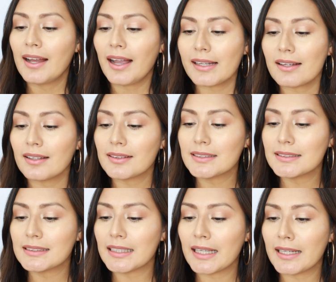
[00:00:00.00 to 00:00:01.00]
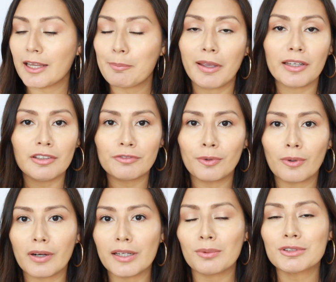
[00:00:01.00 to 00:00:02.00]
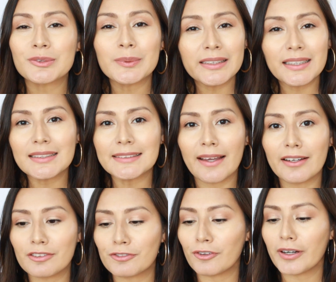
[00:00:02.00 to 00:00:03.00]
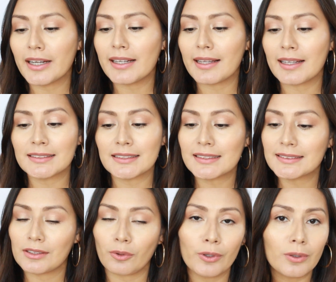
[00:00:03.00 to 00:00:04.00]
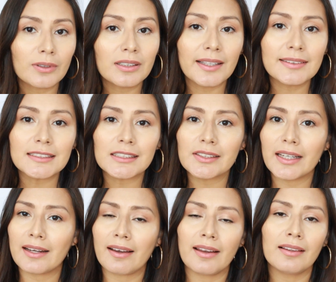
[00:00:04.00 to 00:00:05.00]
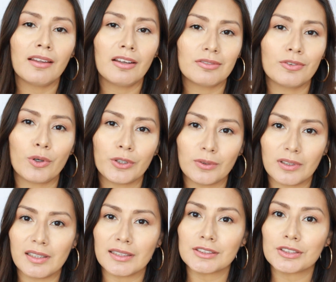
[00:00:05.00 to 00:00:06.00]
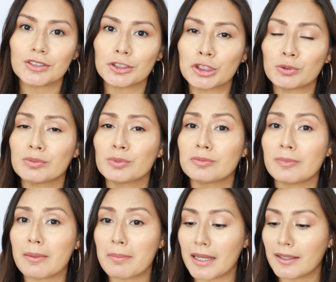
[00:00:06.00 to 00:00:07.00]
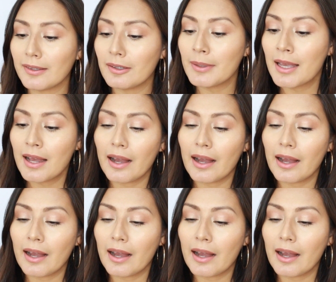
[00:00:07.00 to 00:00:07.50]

I got this in a petit four, and I was really excited for it because it is an oil cleanser, and I love oil cleansers. cleansers to remove my makeup.